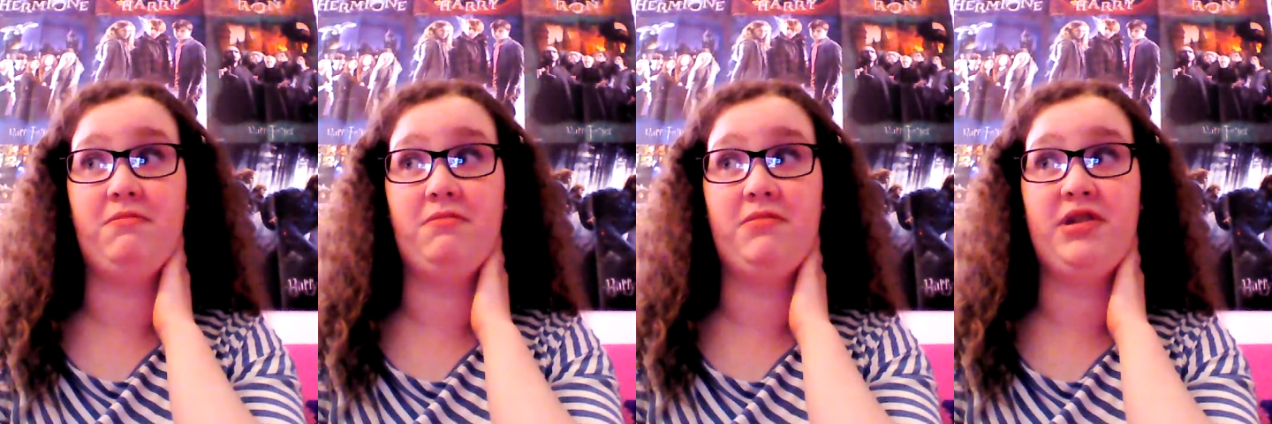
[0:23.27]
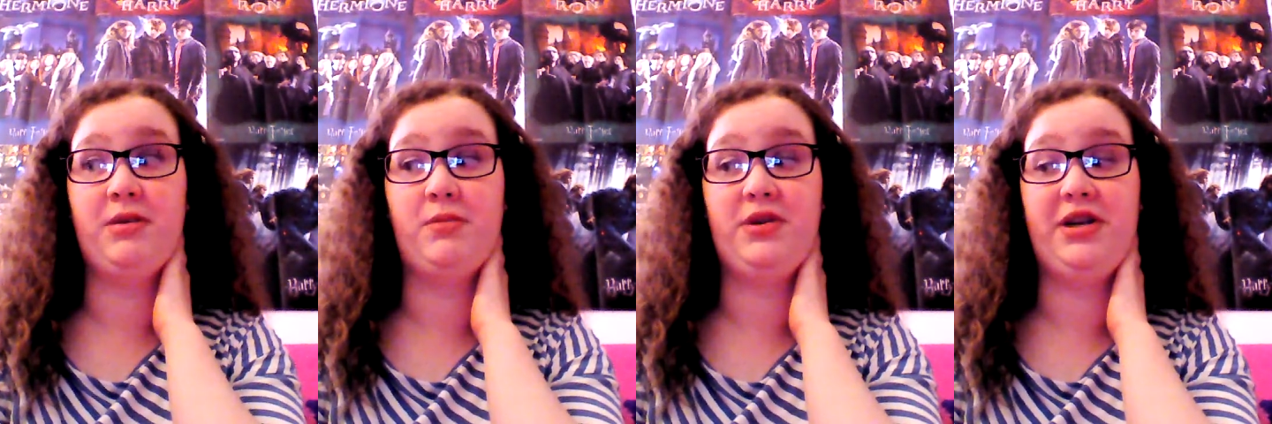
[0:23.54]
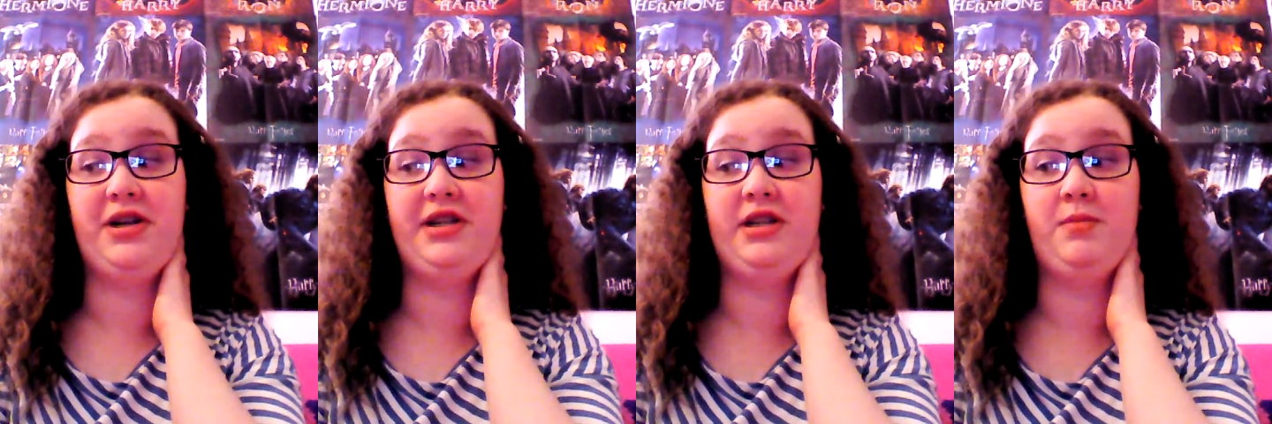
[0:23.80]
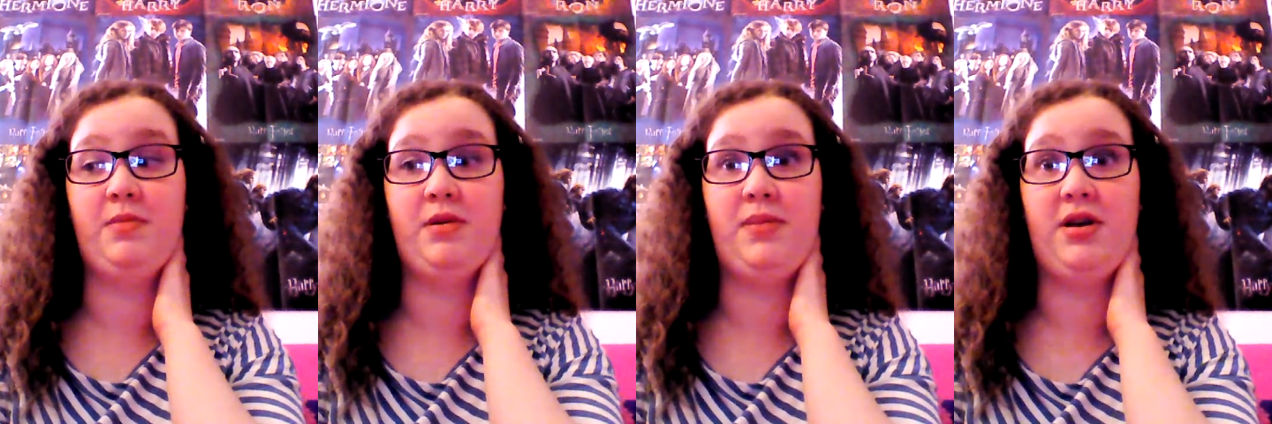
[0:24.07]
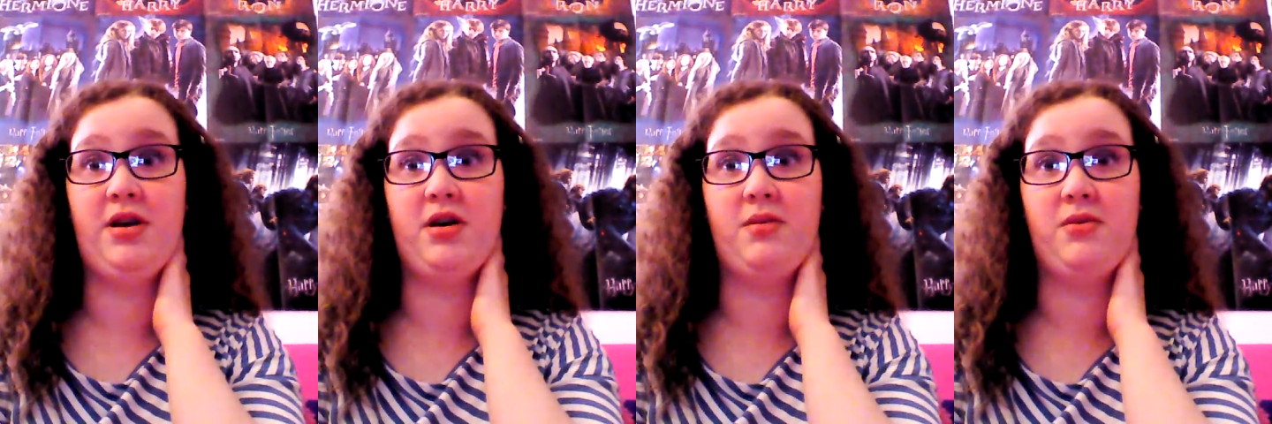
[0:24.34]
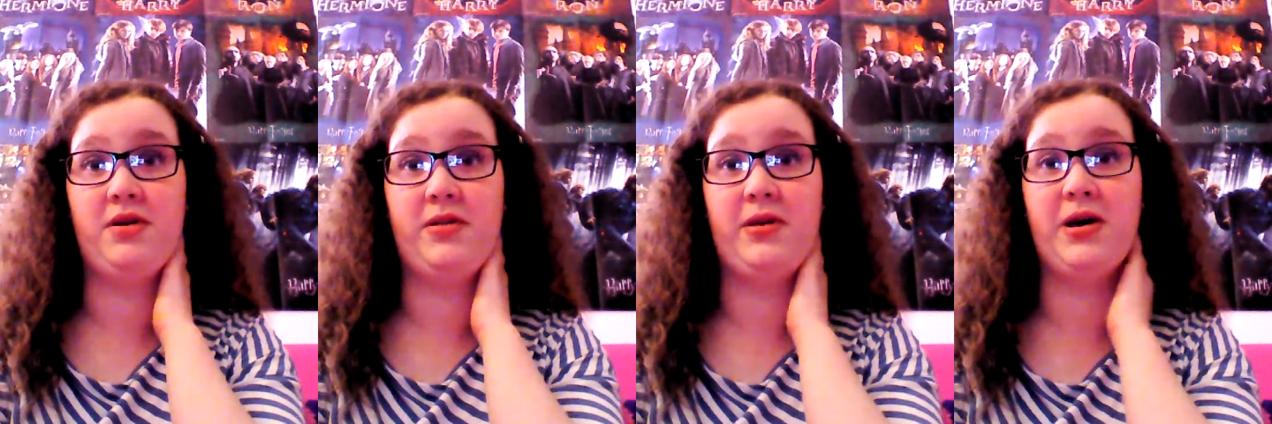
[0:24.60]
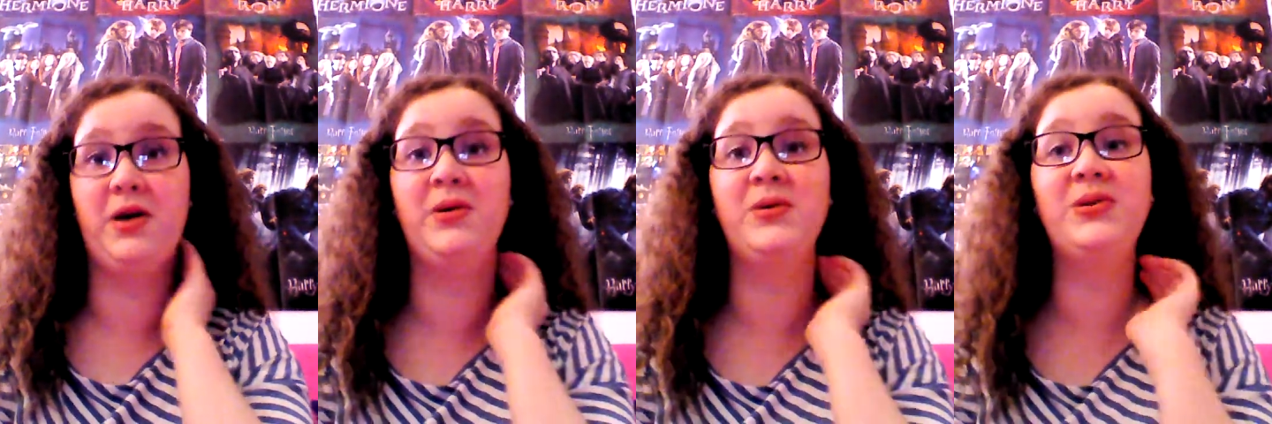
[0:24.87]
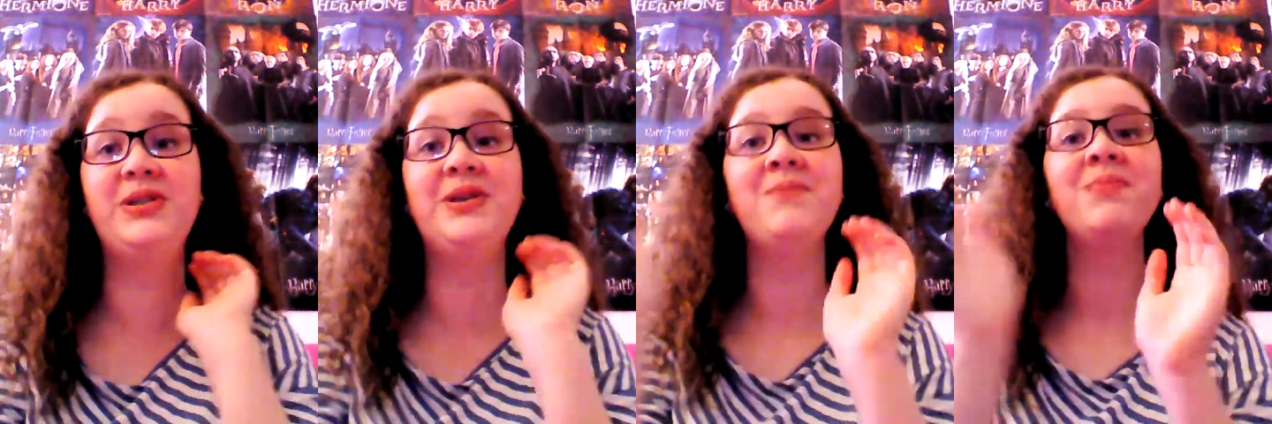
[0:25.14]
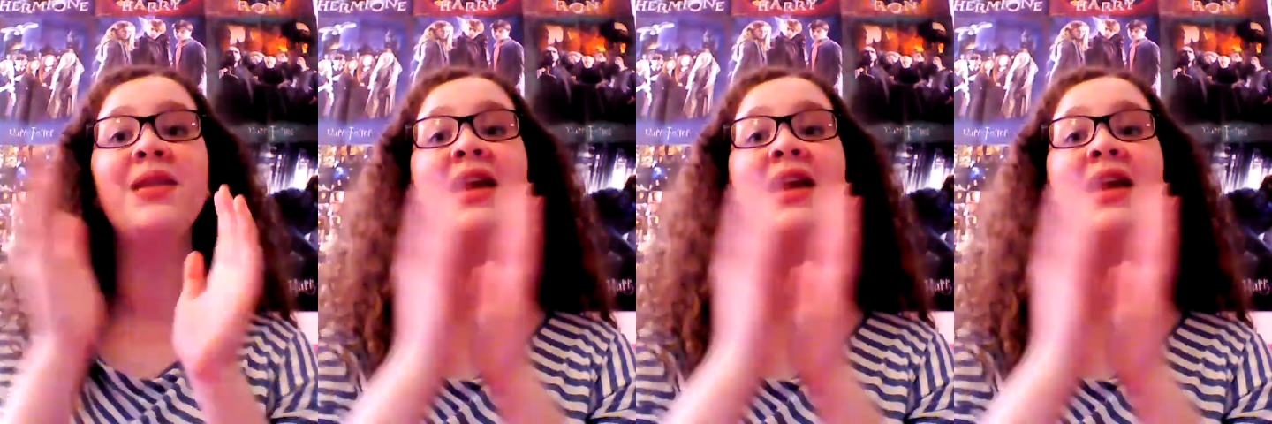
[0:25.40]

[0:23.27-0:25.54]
Someone needs to put me on one of those.